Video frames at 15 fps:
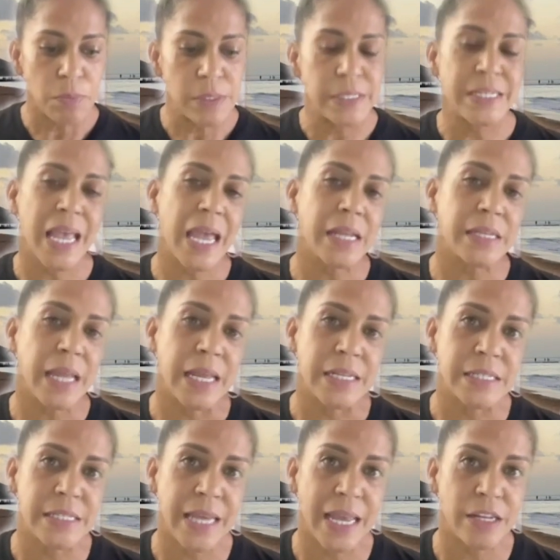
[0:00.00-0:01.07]
debt
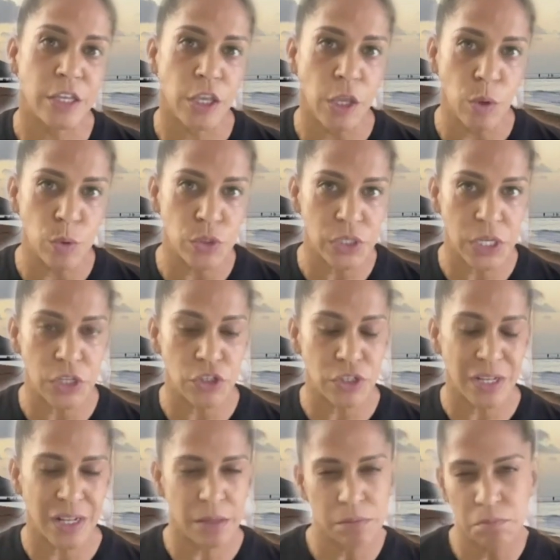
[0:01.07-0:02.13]
and debt
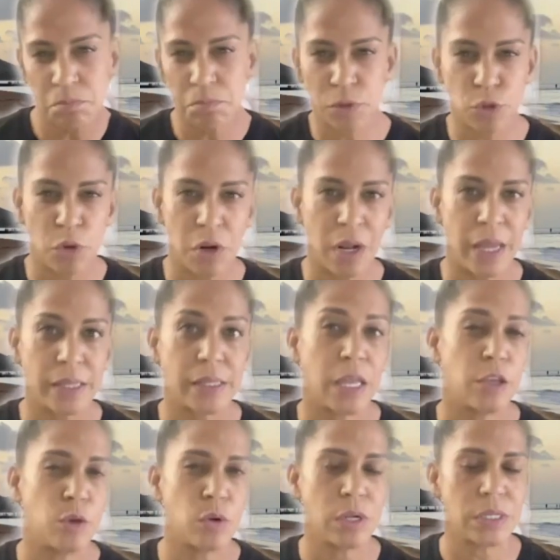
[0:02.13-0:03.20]
usage, sort of like
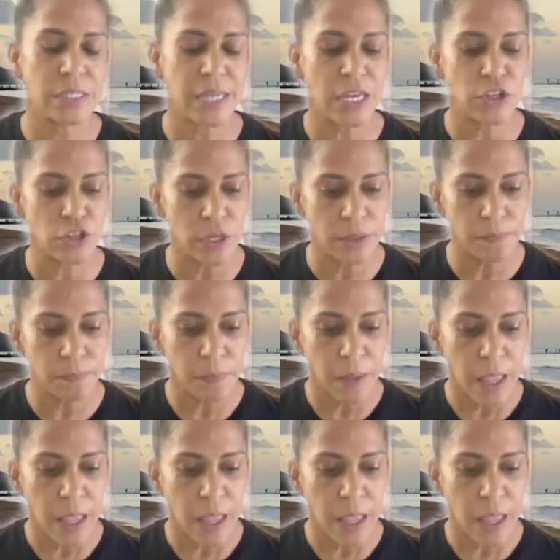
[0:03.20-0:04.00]
that utilization,